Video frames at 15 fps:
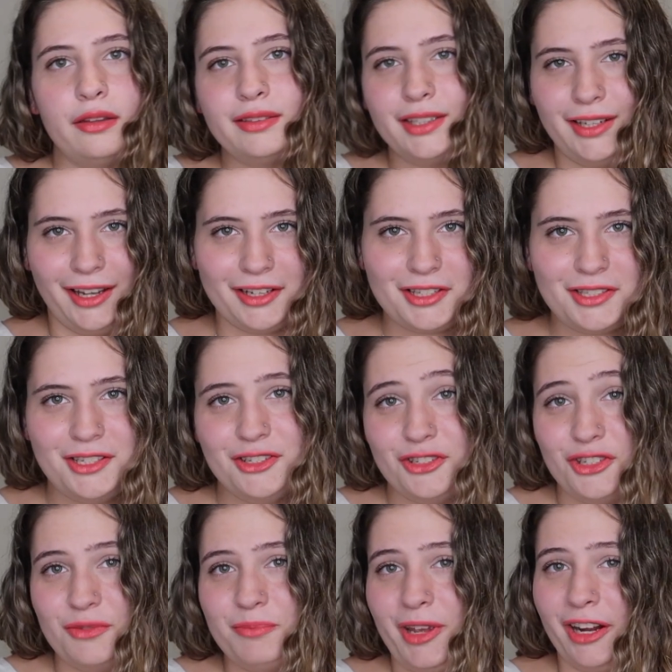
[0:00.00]
The next
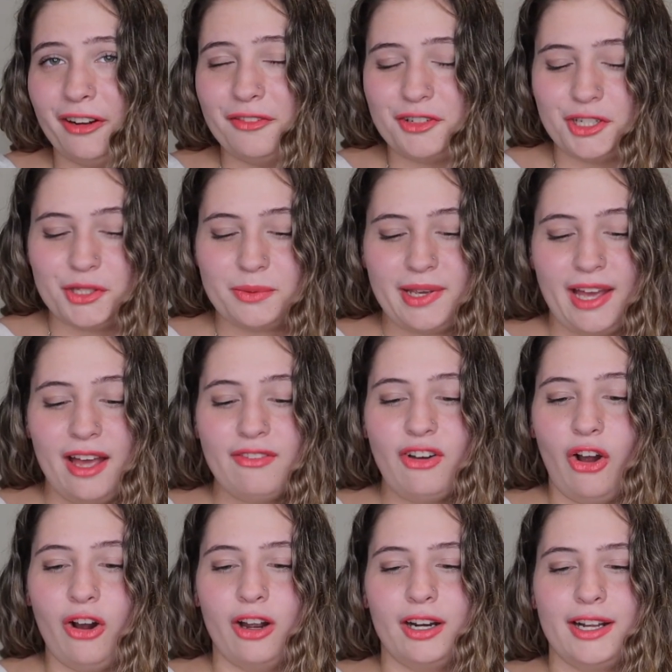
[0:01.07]
pair of jeans we have
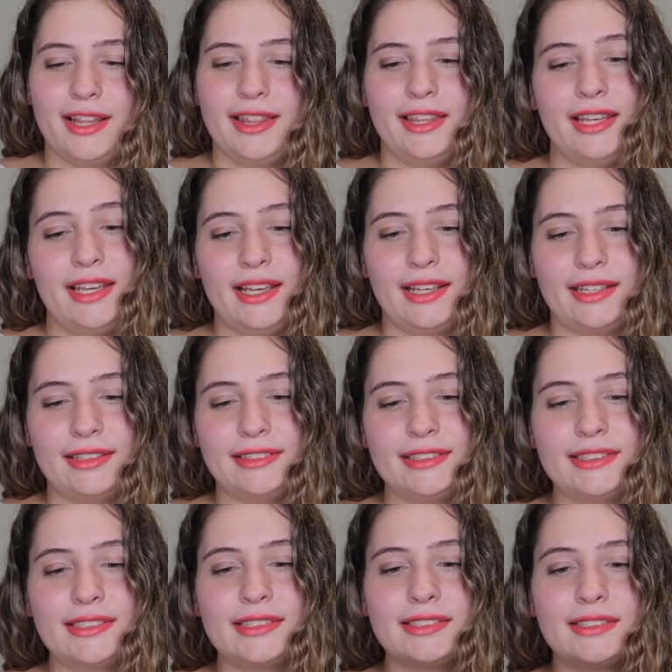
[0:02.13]
are
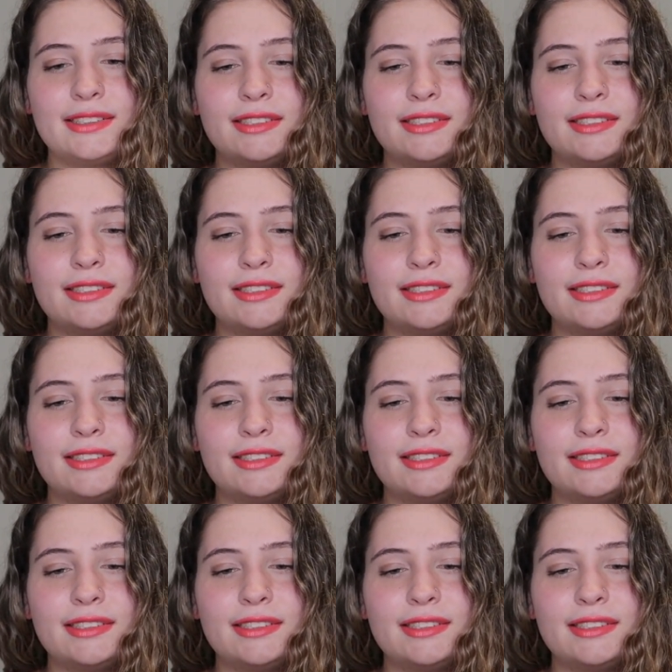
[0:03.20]
these.